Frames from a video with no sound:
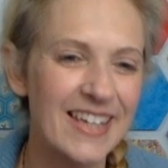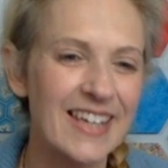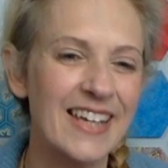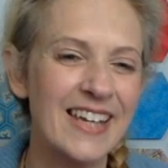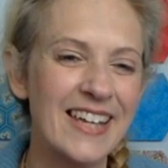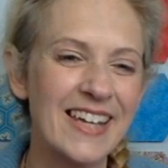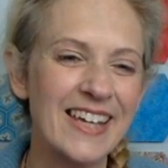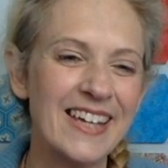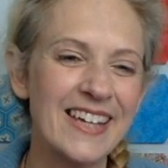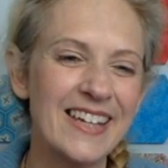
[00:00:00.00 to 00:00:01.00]

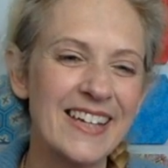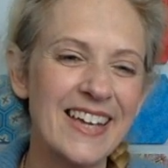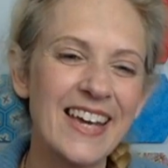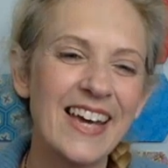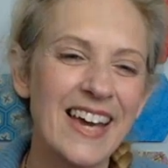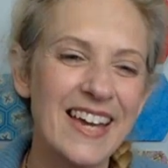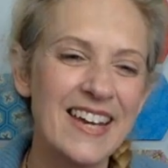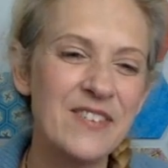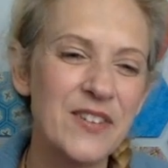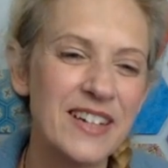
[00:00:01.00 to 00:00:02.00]
And
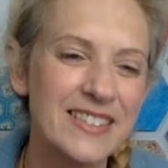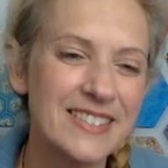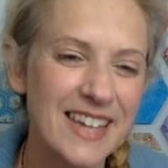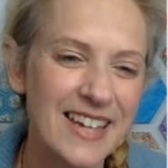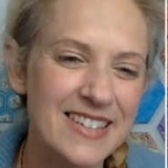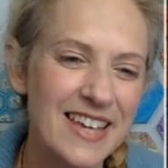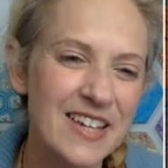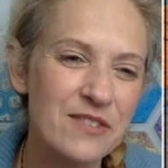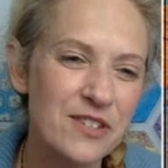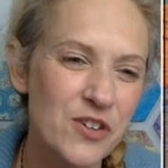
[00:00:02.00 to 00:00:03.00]
everyone else, yes, thank
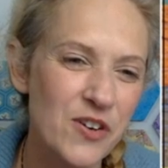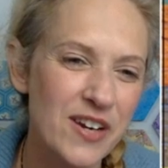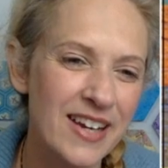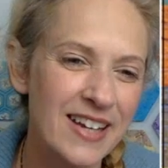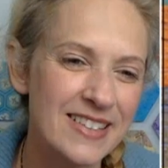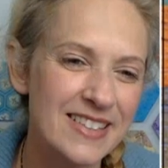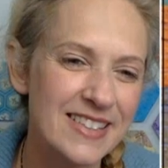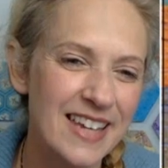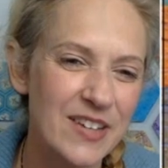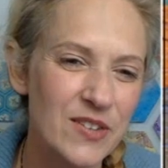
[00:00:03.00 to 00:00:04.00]
you for joining us.
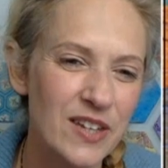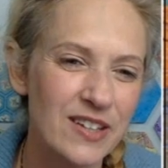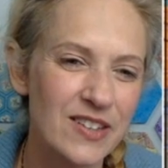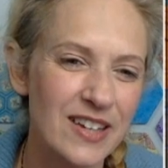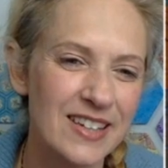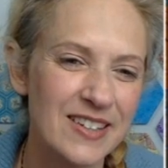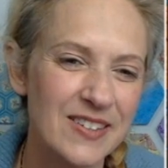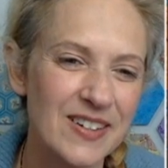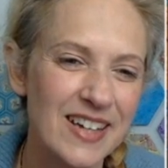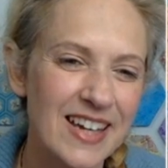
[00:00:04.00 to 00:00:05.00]
Thank you, thank you, thank you.
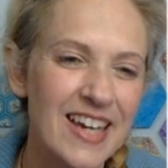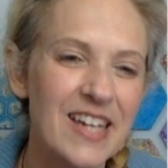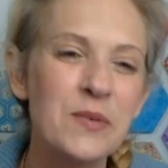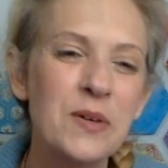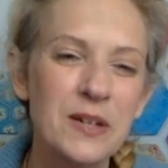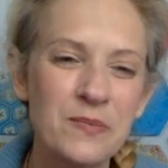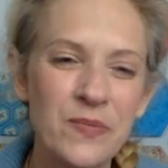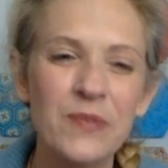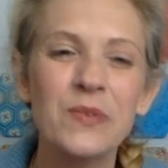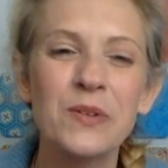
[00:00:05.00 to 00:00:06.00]
And
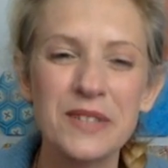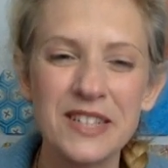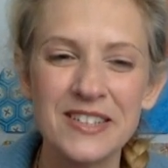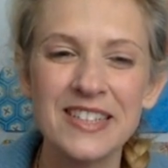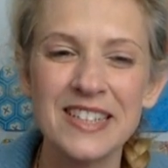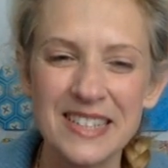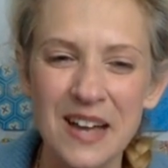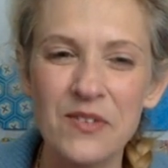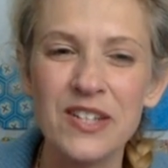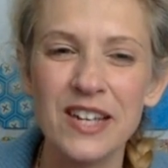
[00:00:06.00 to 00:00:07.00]
we'll return to these
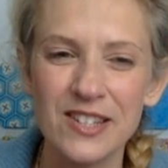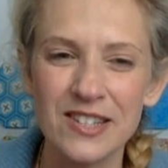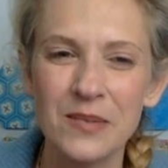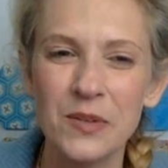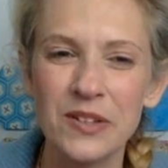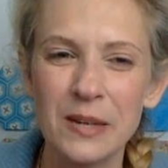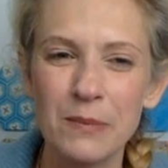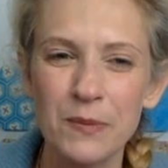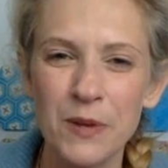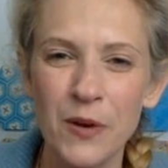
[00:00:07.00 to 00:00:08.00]
conversations and we'll keep
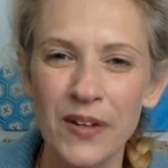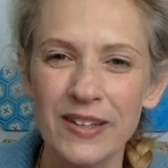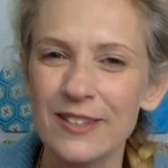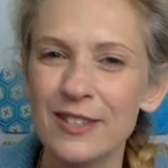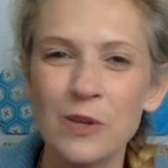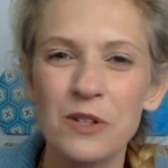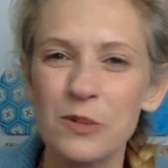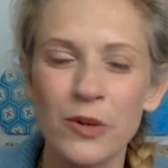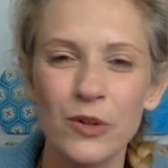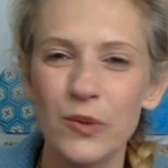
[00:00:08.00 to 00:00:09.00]
them going. There's so much
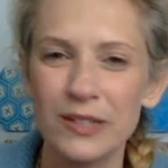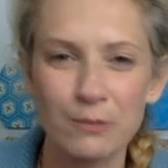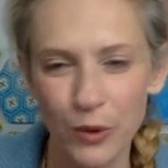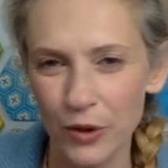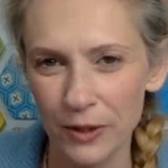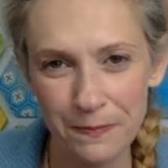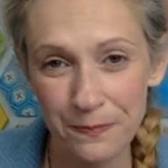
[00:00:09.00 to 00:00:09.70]
more to explore.